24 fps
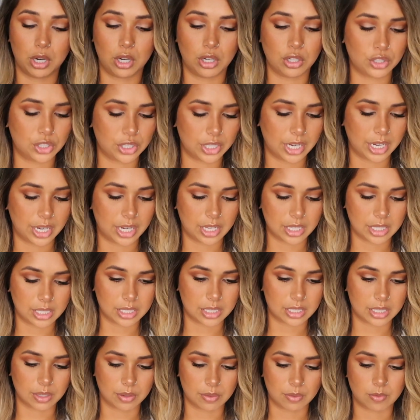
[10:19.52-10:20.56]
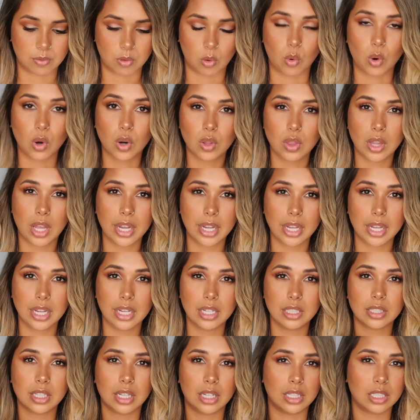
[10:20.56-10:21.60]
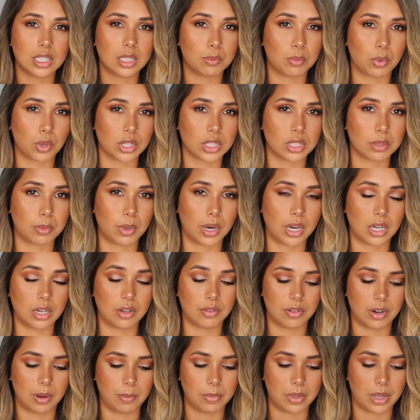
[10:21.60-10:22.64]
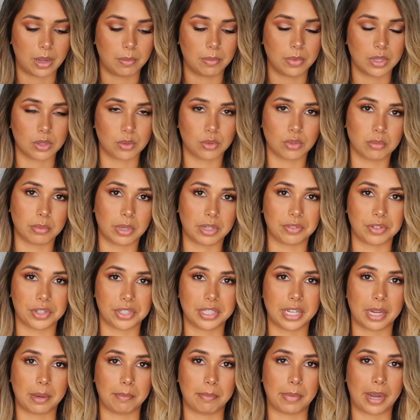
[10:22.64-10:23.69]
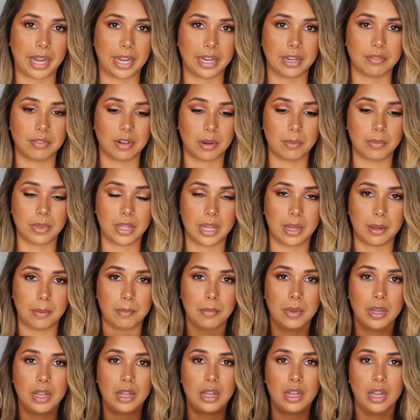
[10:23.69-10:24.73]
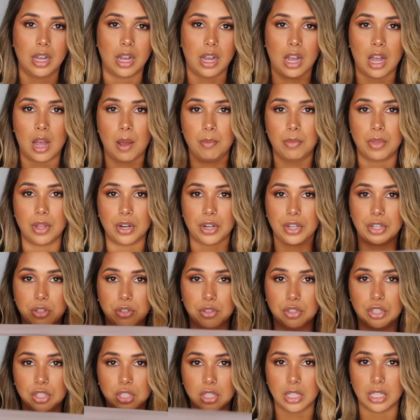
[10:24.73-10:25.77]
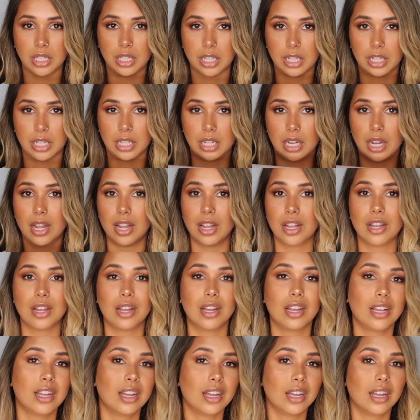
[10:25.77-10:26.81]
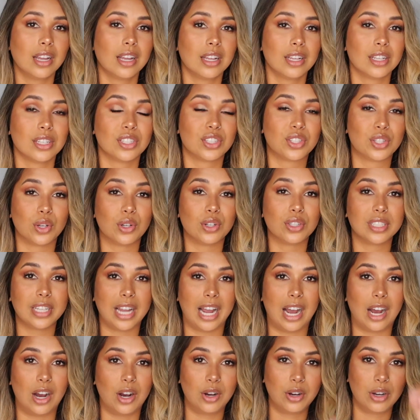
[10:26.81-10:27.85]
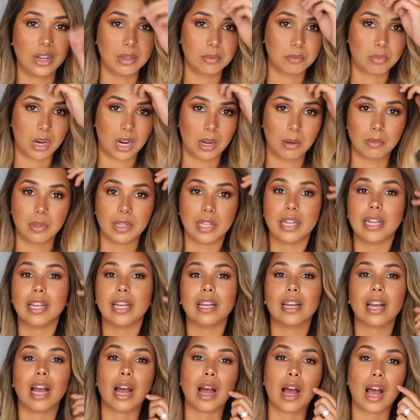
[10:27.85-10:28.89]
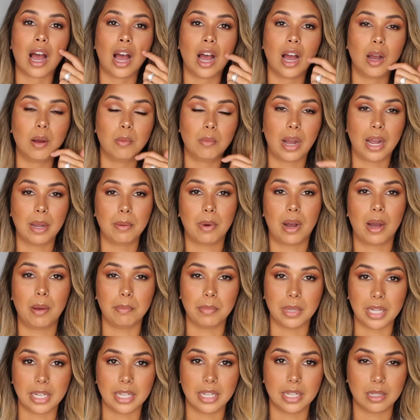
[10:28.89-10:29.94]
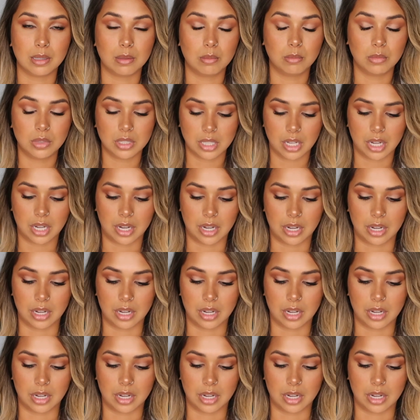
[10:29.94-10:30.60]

purchased 4 leggings and a sports bra from them. This was my first time buying from them. They're usually sold out and probably I bought mediums